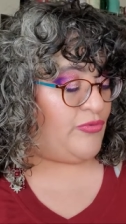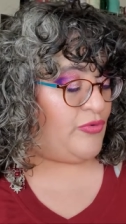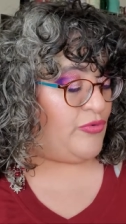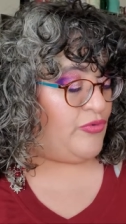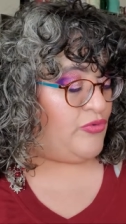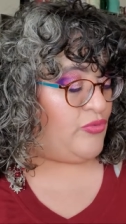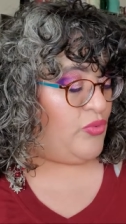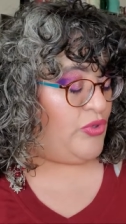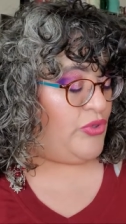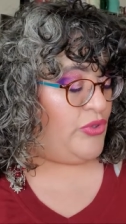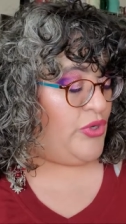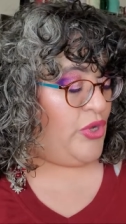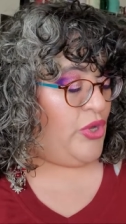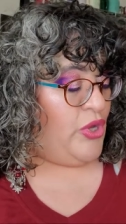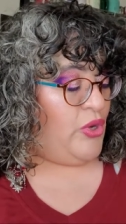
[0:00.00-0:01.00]
your first
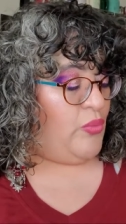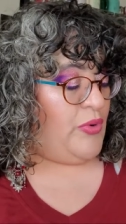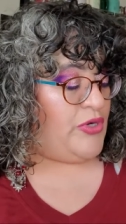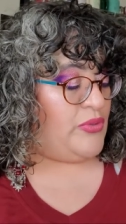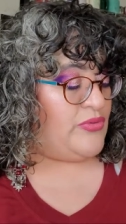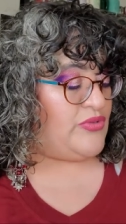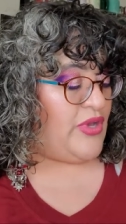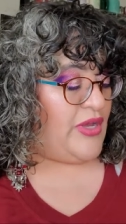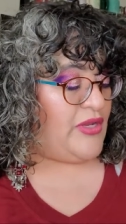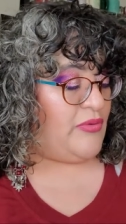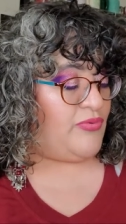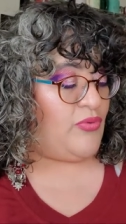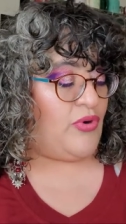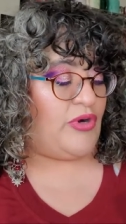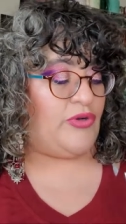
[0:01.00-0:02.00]
order when you sign
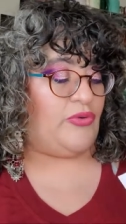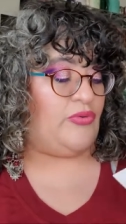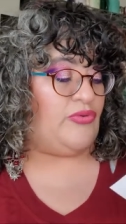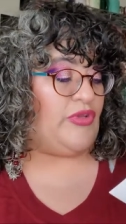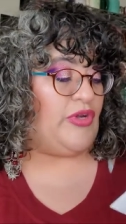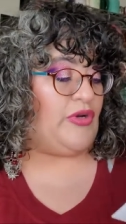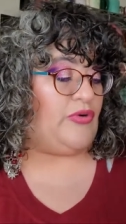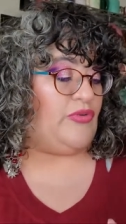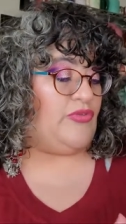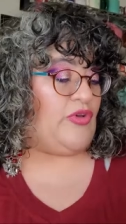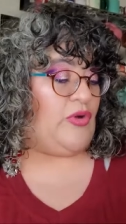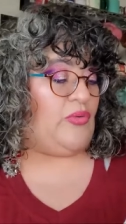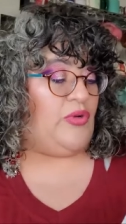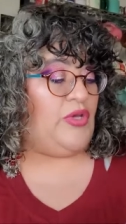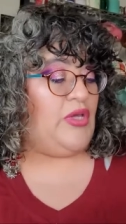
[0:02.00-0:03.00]
up for our newsletter.
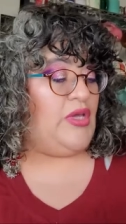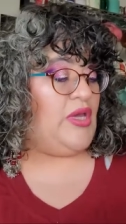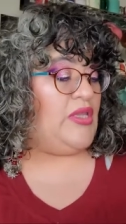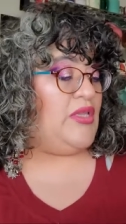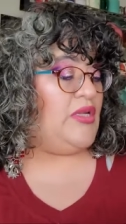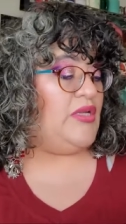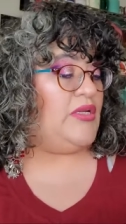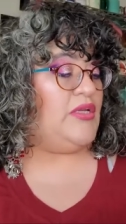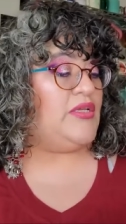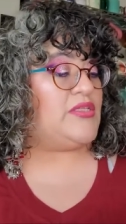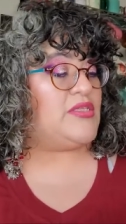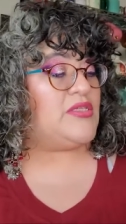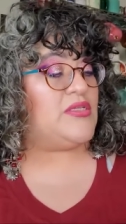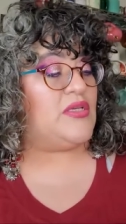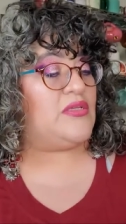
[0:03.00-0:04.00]
So, and then
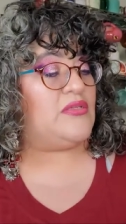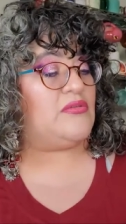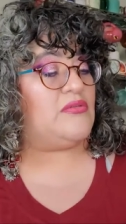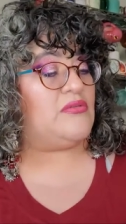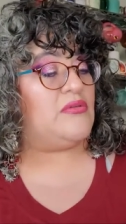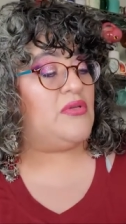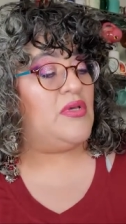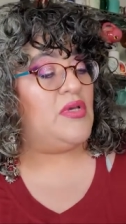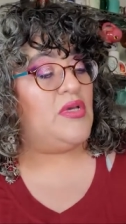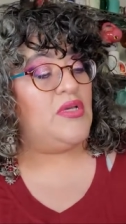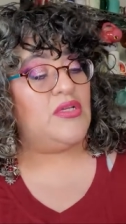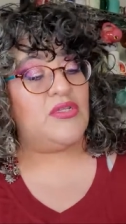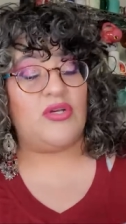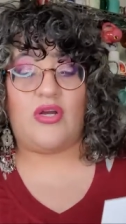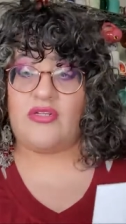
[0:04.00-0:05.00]
it's
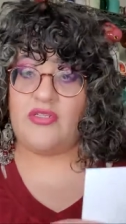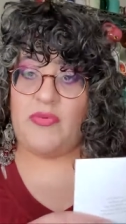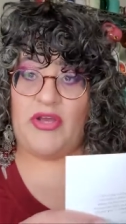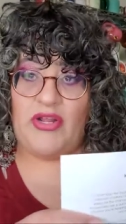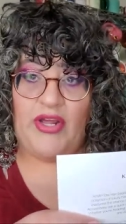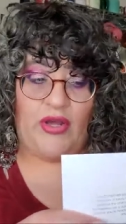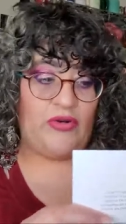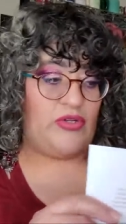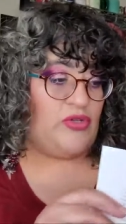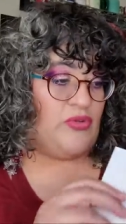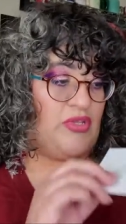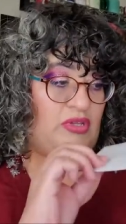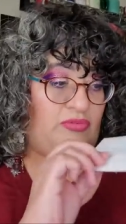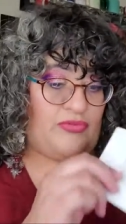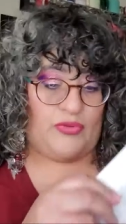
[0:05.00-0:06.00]
talks about how to do
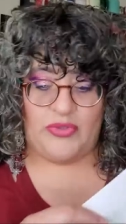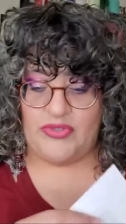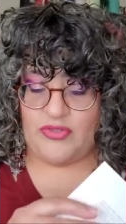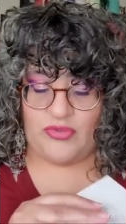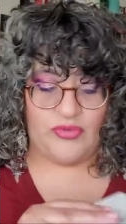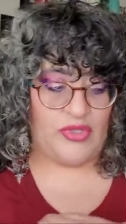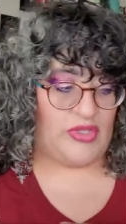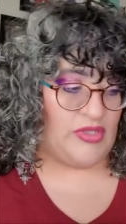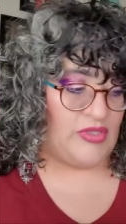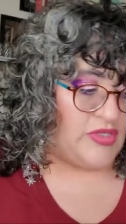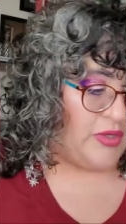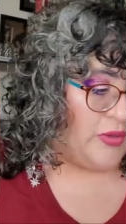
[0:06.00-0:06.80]
the Influenster thing.